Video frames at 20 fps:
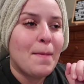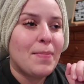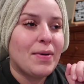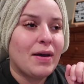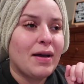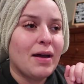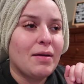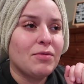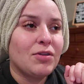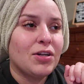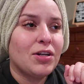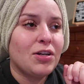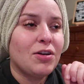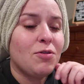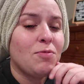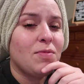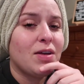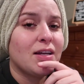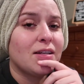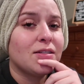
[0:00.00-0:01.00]
But I'm gonna
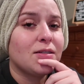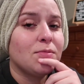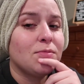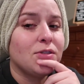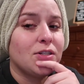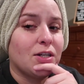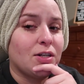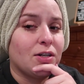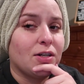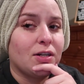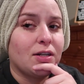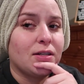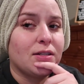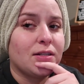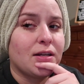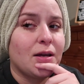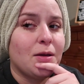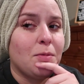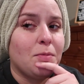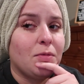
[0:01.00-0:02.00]
go make some dinner
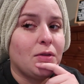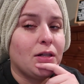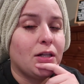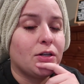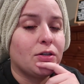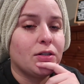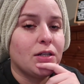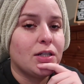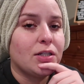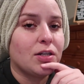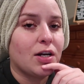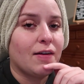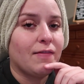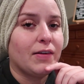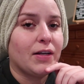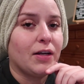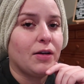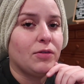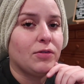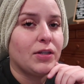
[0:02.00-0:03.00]
because I'm literally
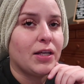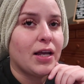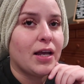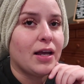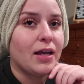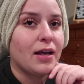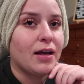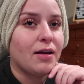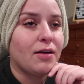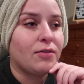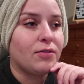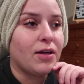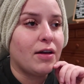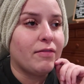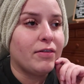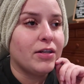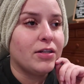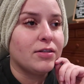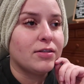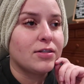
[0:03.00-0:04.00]
starving. I only ate at
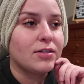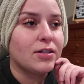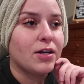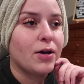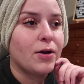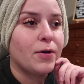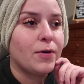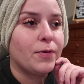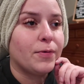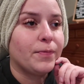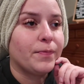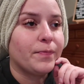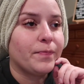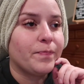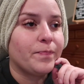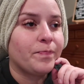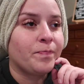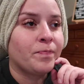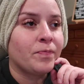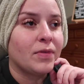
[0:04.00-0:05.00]
eleven, so.
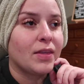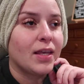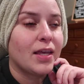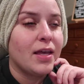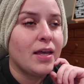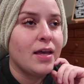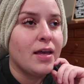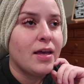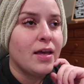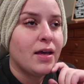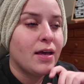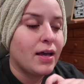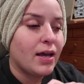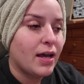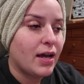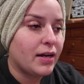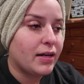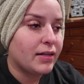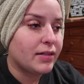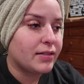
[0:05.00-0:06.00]

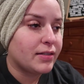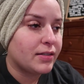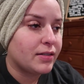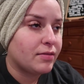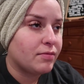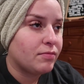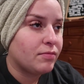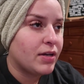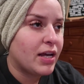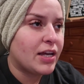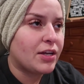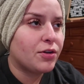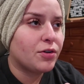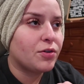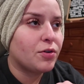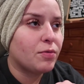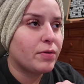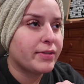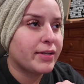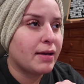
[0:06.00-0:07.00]
And it's, hey
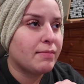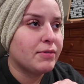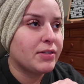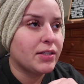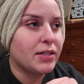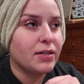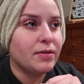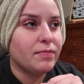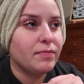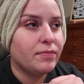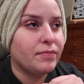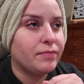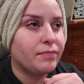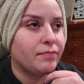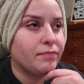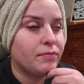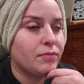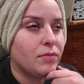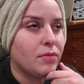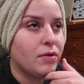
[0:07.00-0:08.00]
Google, what time is it?
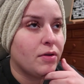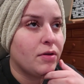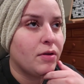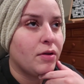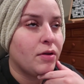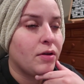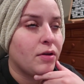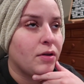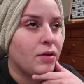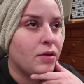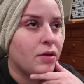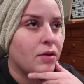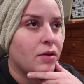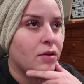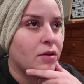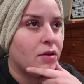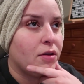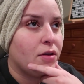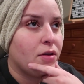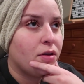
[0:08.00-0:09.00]

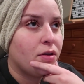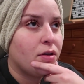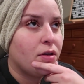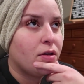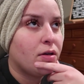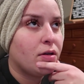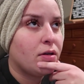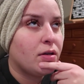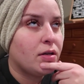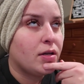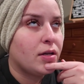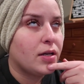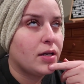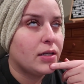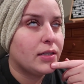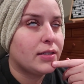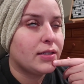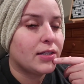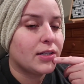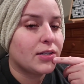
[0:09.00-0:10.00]
six twenty-nine.
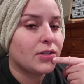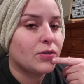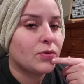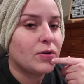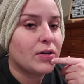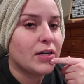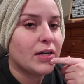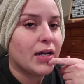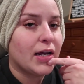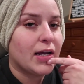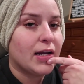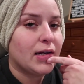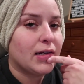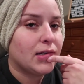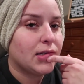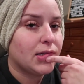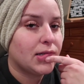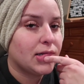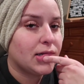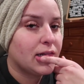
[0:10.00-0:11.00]
It's six twenty-nine,
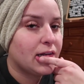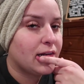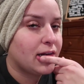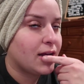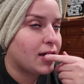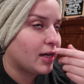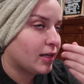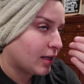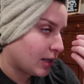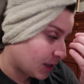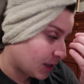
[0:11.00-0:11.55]
and I had